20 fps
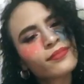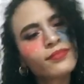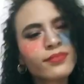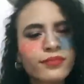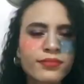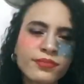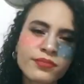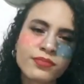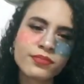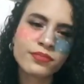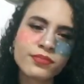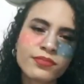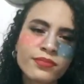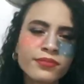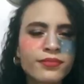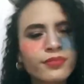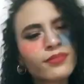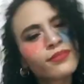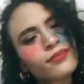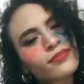of it right
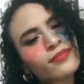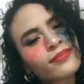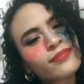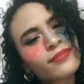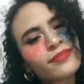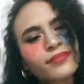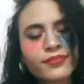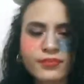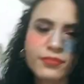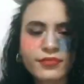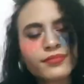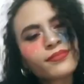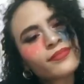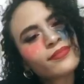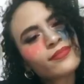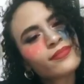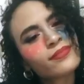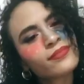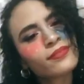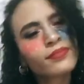here. I
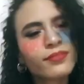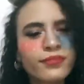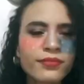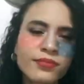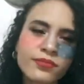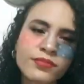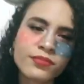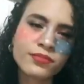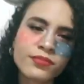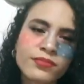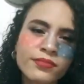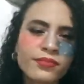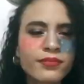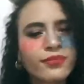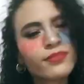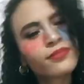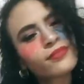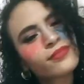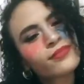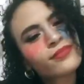don't know if you can
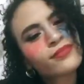tell.